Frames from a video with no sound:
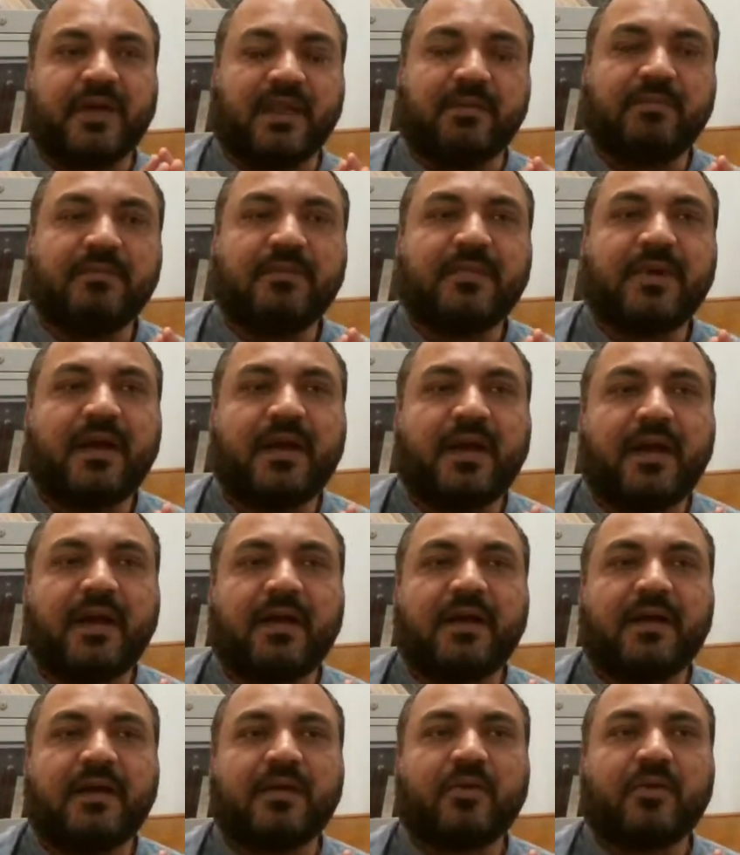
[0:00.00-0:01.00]

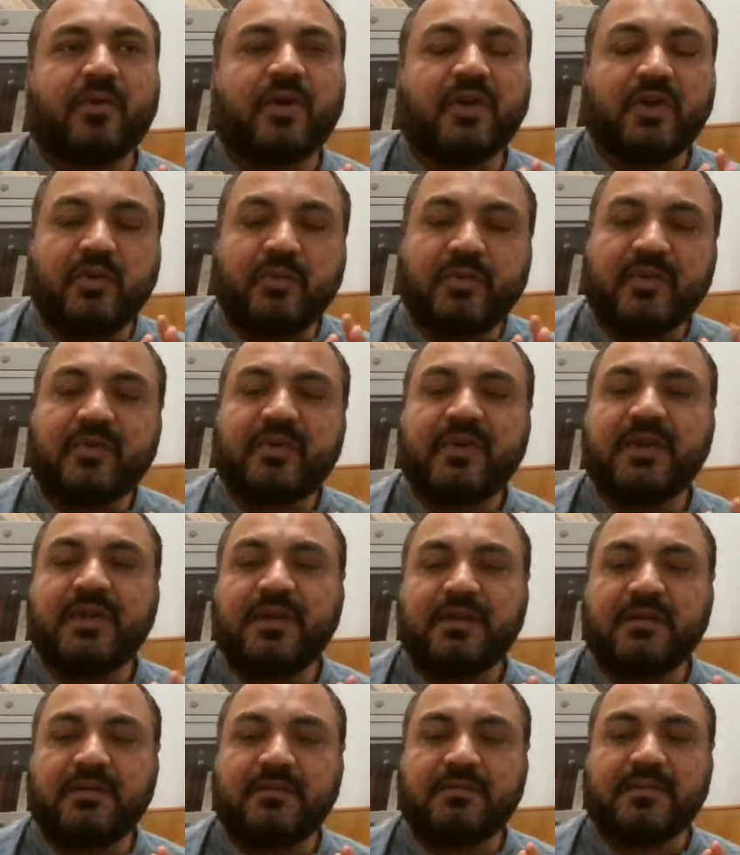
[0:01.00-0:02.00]
continuously are
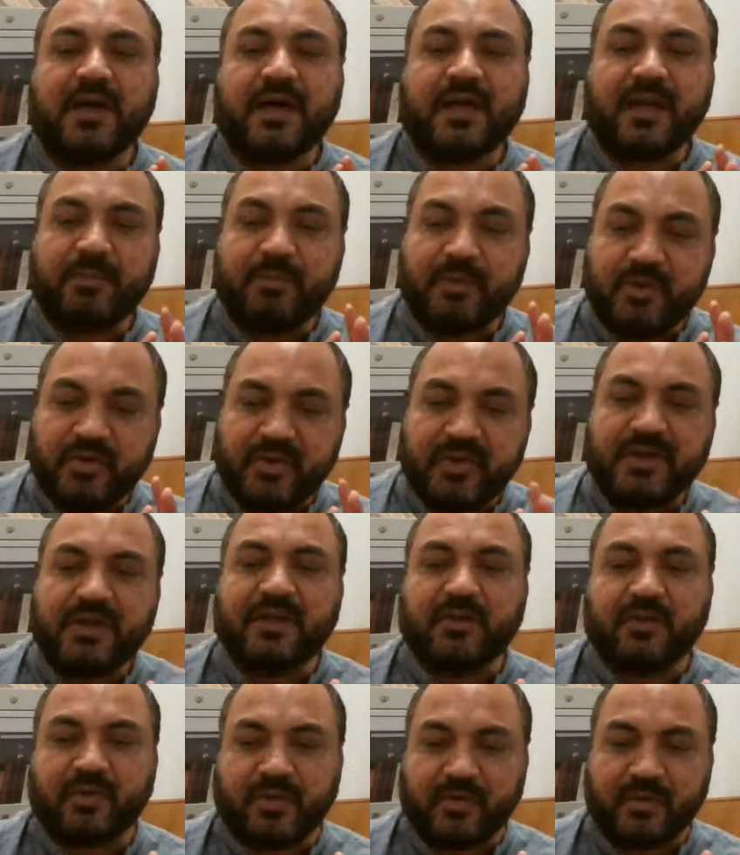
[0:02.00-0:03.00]
appreciating
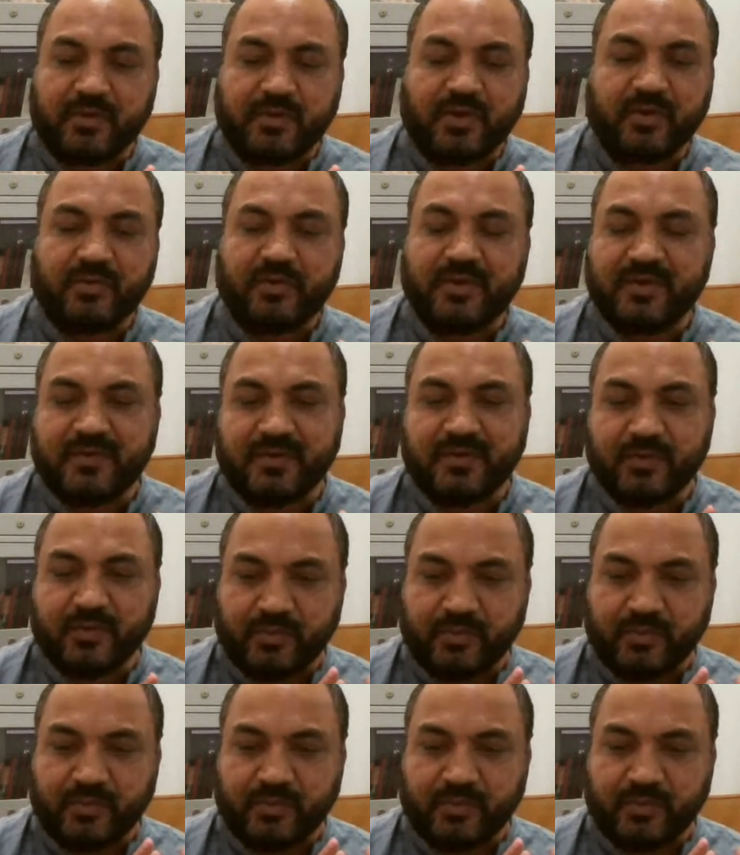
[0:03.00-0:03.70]
continuously those work.